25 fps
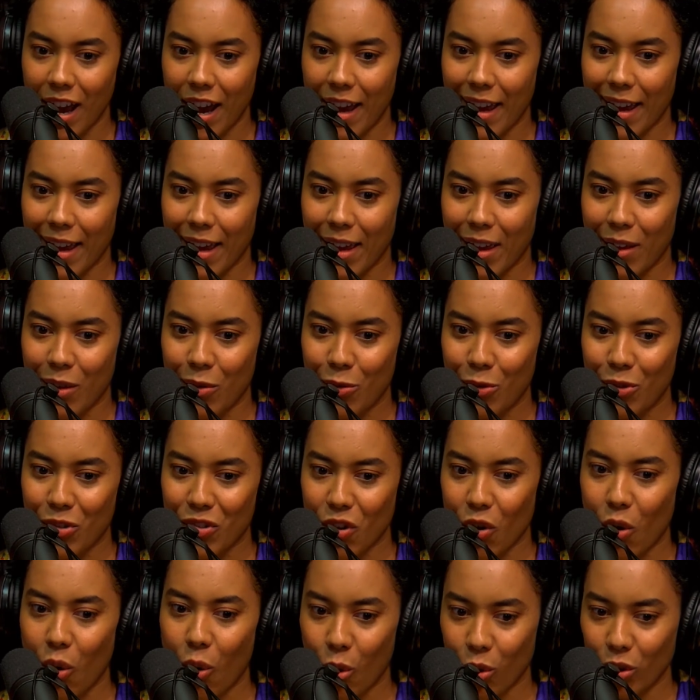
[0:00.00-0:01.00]
I was
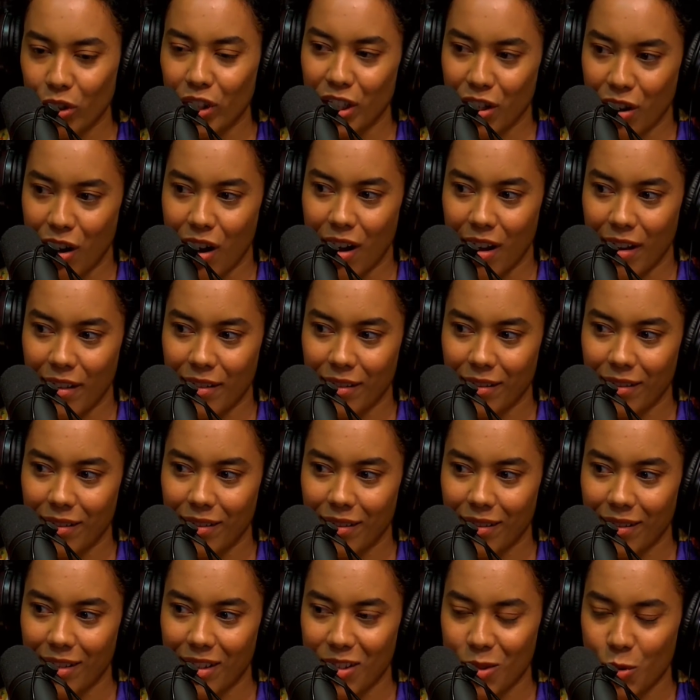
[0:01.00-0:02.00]
holding on
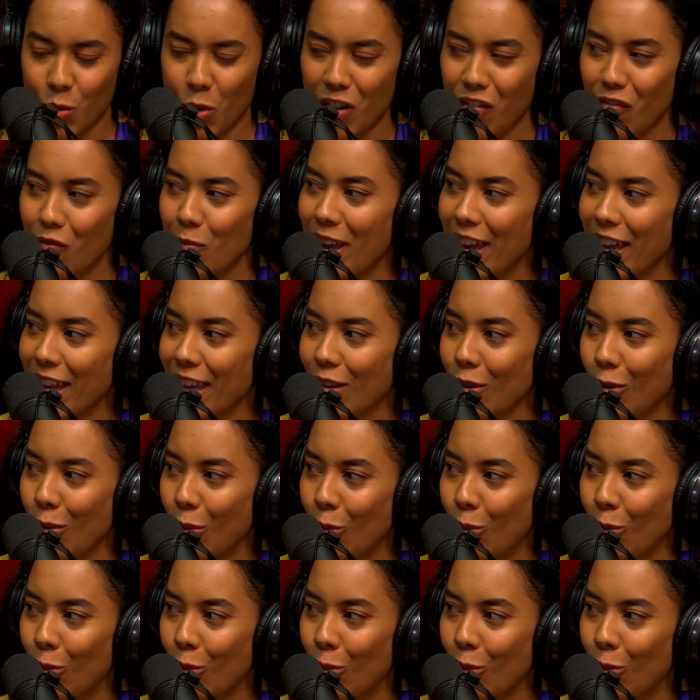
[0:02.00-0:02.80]
because one of my